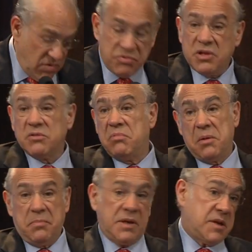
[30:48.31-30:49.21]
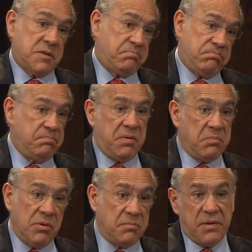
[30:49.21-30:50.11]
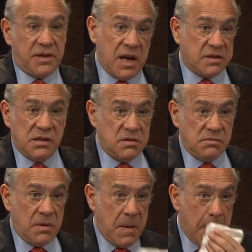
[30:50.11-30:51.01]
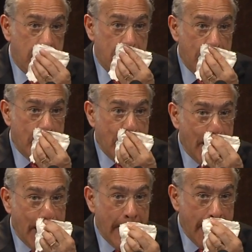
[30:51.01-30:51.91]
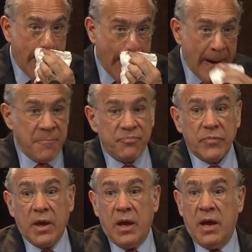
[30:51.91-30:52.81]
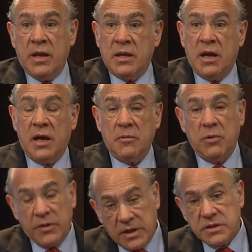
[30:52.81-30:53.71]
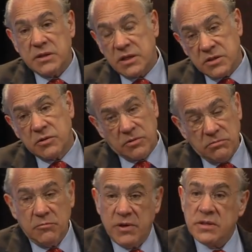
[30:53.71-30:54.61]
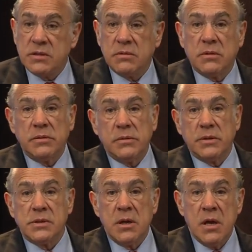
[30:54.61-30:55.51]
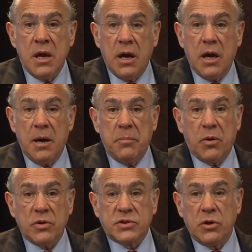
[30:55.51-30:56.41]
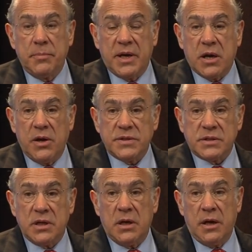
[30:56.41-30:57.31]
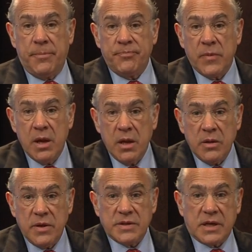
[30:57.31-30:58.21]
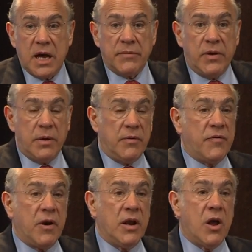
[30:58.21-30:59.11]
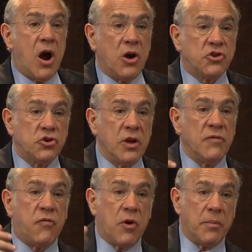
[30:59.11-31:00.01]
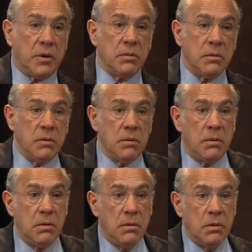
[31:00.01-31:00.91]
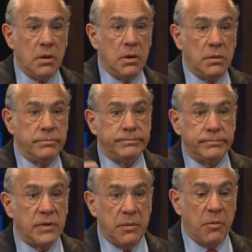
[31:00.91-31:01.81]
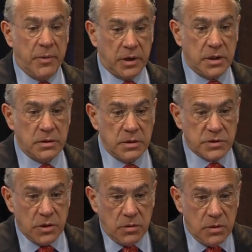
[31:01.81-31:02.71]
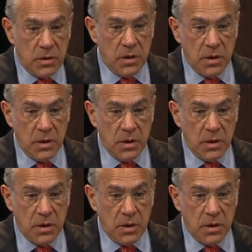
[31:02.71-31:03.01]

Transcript: Because people don't pay taxes. Hmm? And, well, that's a good reason. Hmm? But also because there's a kind of a very large informal labor market. So